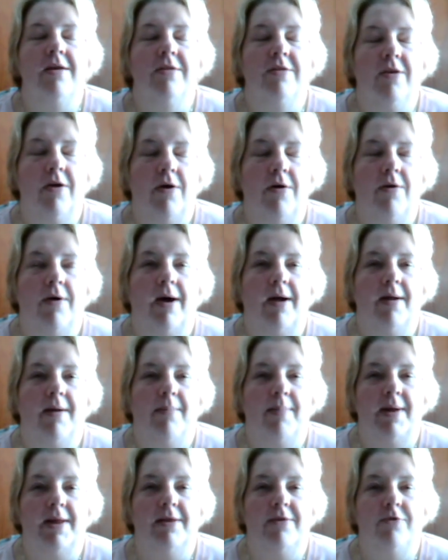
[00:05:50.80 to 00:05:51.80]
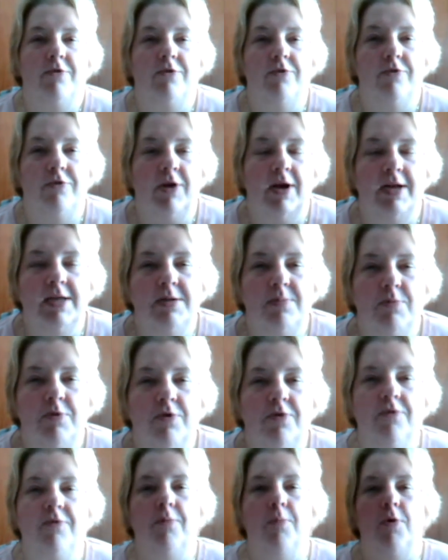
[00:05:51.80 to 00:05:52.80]
So I've been trying to
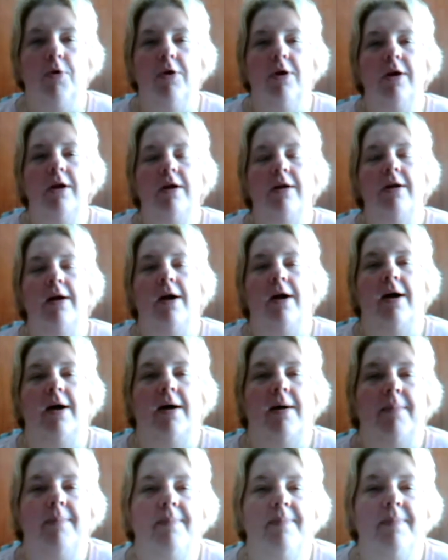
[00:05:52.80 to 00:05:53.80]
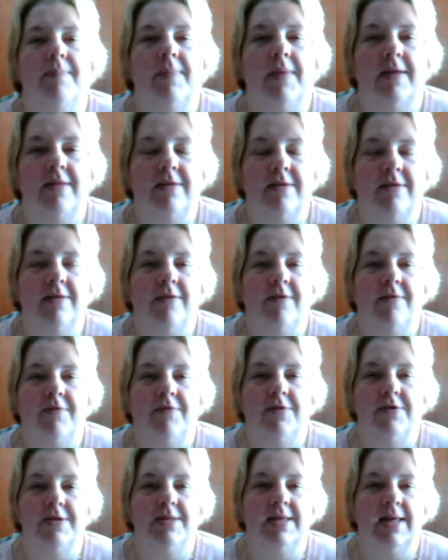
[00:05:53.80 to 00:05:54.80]
move more. That's the
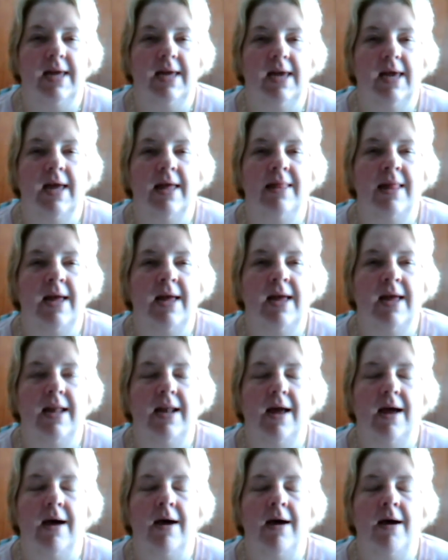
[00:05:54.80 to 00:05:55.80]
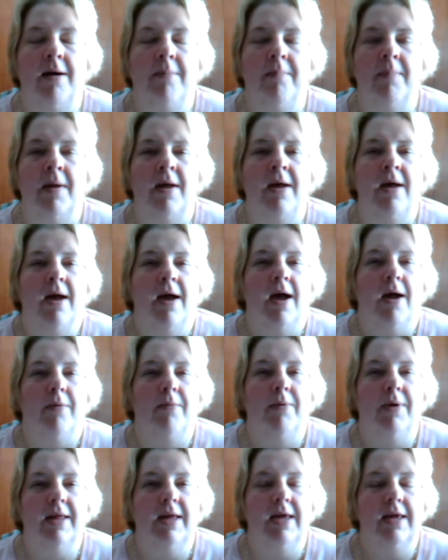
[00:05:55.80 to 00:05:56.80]
first thing. And then I
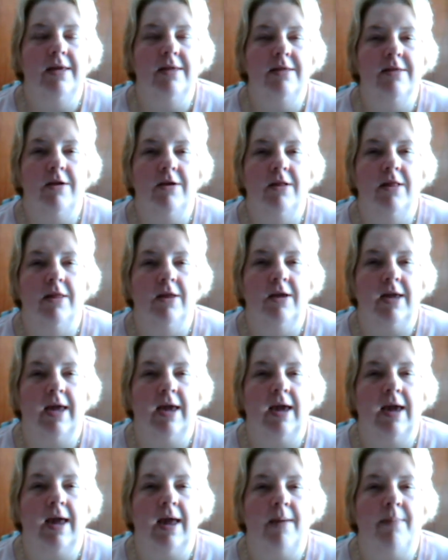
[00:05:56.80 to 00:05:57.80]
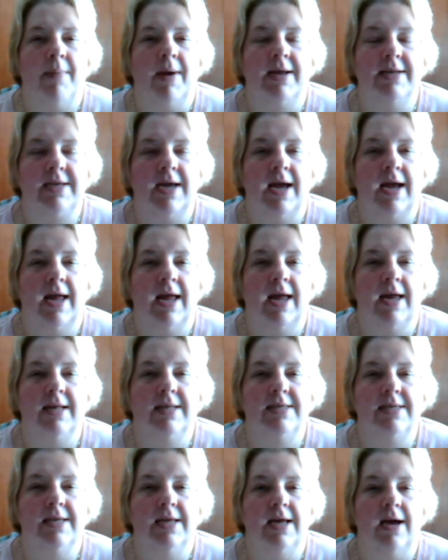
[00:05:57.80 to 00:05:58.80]
really started looking at my
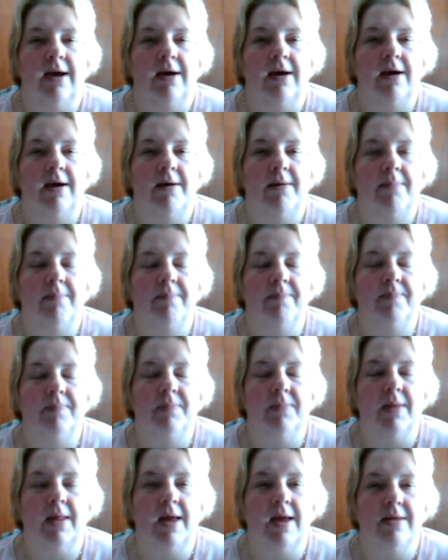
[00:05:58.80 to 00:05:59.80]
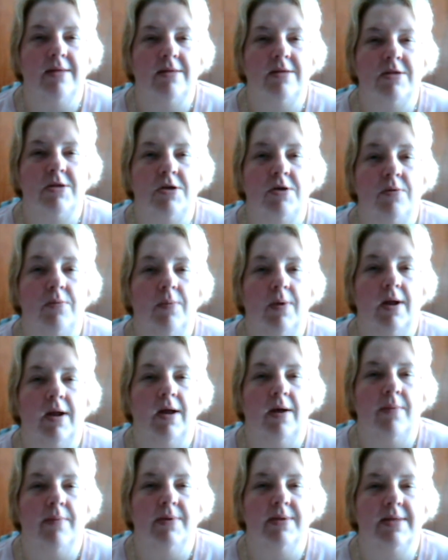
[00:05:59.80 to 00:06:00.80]
diet as to
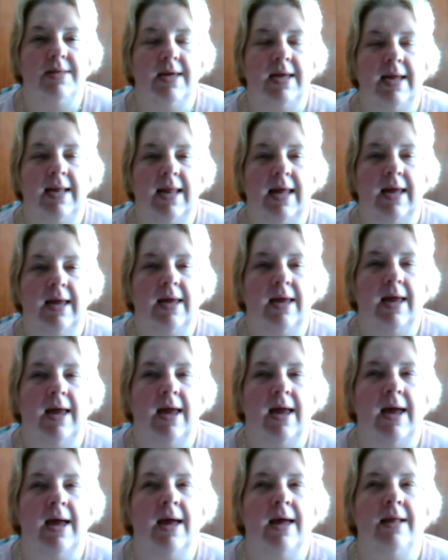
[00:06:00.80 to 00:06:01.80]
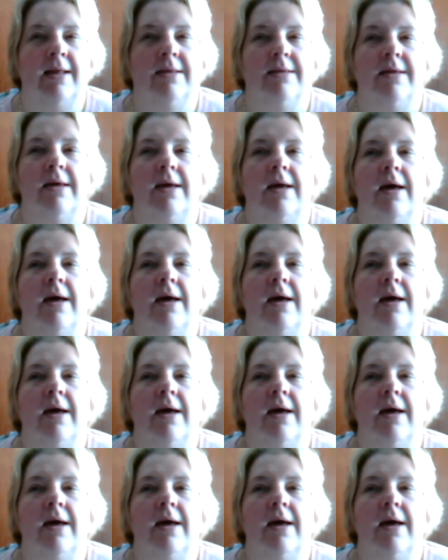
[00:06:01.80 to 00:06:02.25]
what I was eating. And